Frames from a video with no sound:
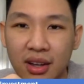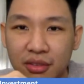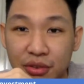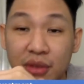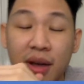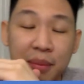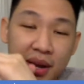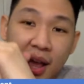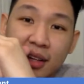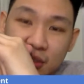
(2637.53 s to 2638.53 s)
free
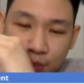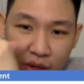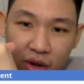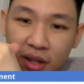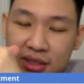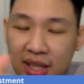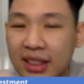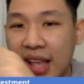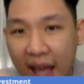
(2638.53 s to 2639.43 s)
webinar is because at the